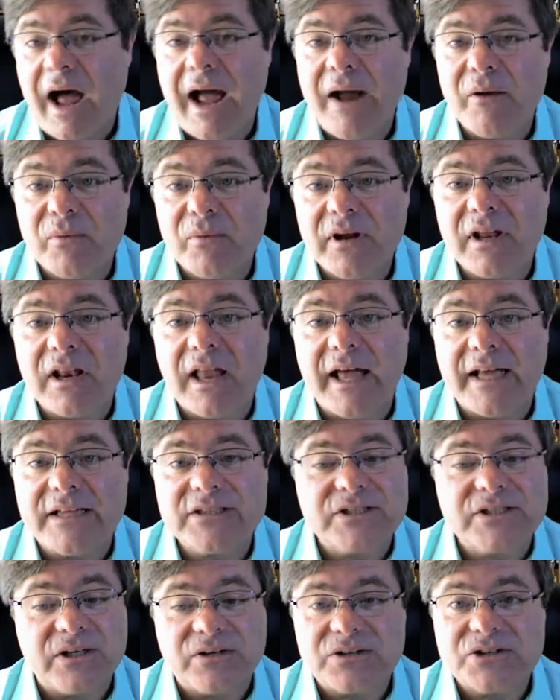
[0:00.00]
I
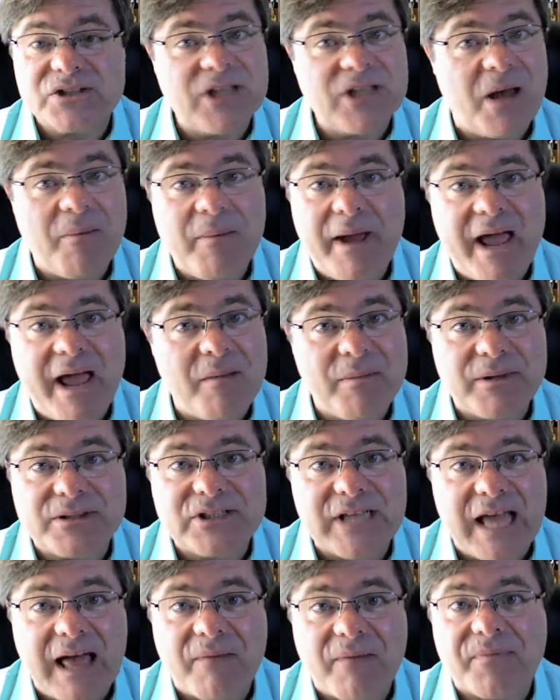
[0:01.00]
realize there's some habits
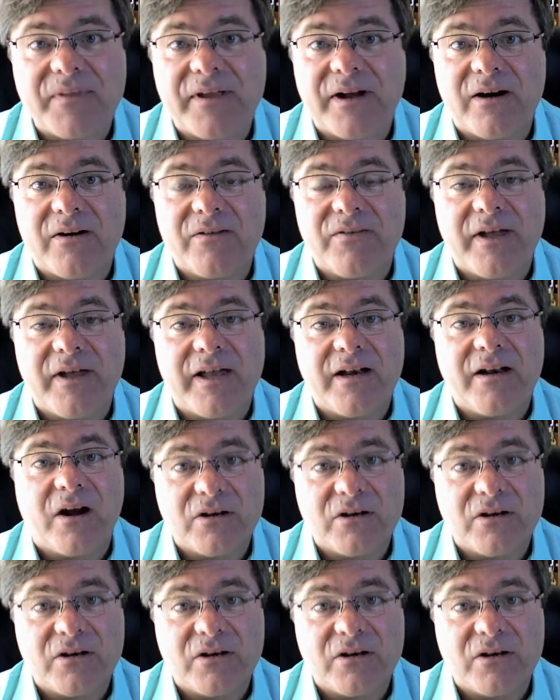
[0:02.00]
out there that